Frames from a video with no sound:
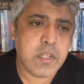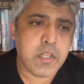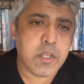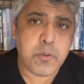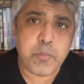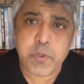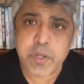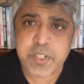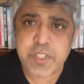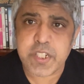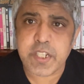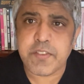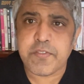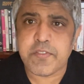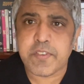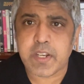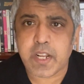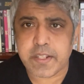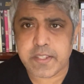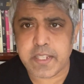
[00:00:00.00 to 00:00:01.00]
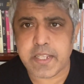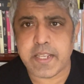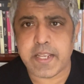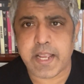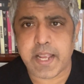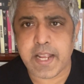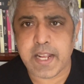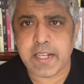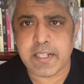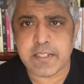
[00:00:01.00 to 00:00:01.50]
which, if nothing
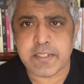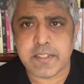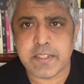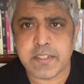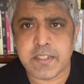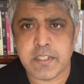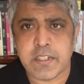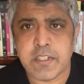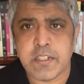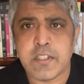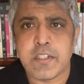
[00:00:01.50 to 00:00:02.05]
else,